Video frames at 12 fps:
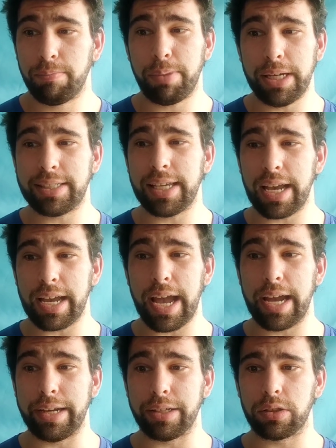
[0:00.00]

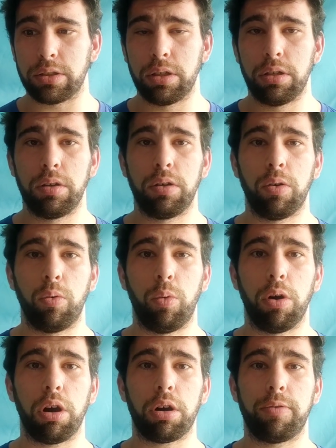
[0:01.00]
BCAAs
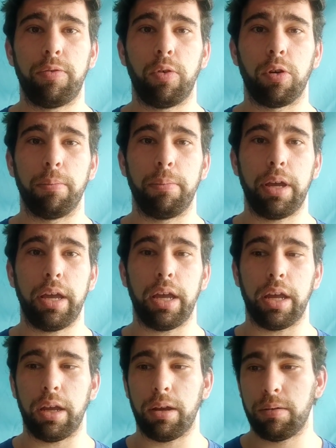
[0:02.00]
work for
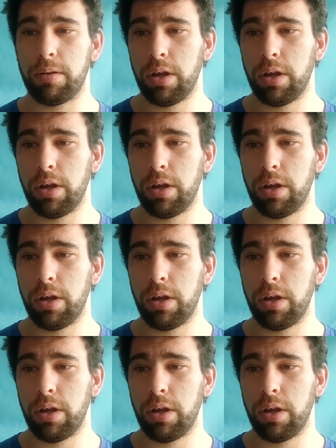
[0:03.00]
me.